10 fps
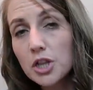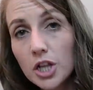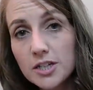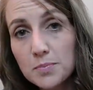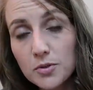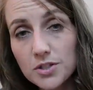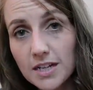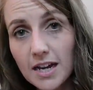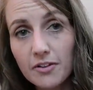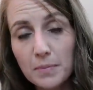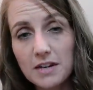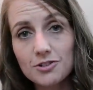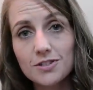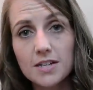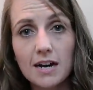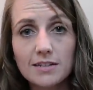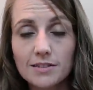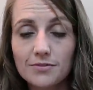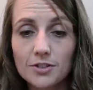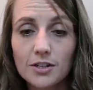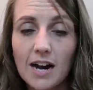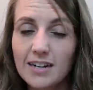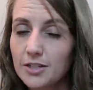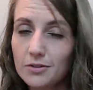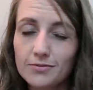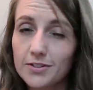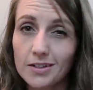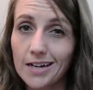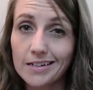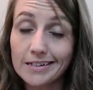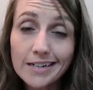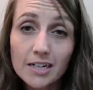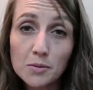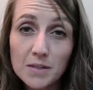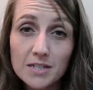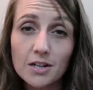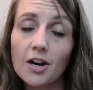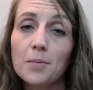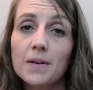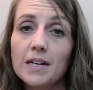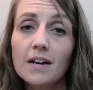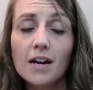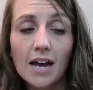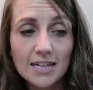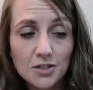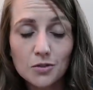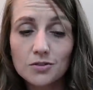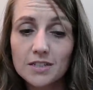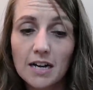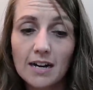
plus percent of patients that I deliver, I don't feel like need an episiotomy. And certainly